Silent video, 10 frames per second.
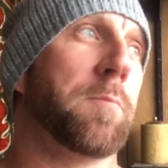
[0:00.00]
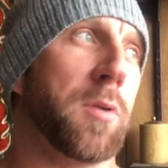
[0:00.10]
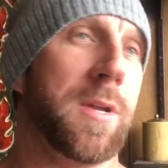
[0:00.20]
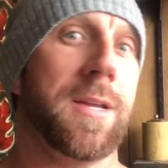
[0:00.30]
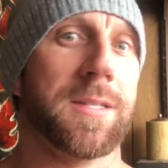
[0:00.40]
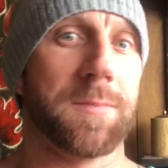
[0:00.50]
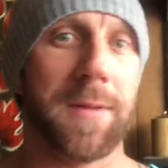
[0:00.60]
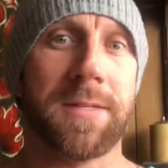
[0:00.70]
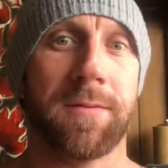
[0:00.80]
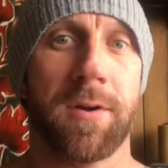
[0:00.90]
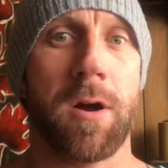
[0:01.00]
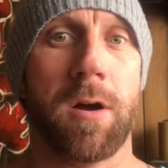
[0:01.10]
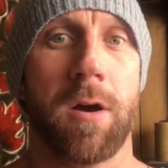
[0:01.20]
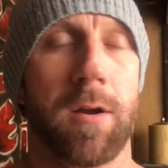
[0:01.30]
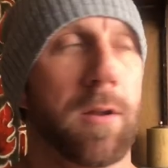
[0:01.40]
pretty expensive
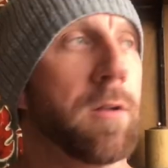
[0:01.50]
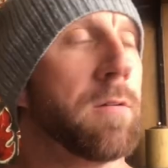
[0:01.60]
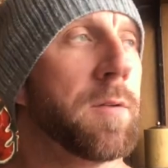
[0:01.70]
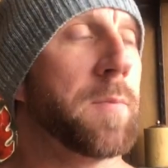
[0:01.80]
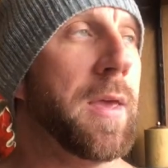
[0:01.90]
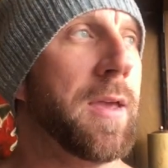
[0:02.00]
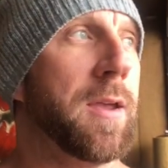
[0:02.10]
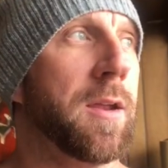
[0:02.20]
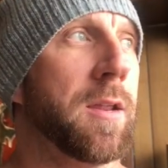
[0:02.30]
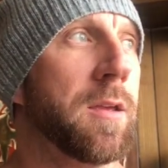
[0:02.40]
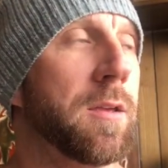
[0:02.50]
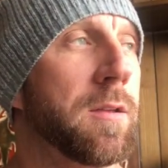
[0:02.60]
car. I paid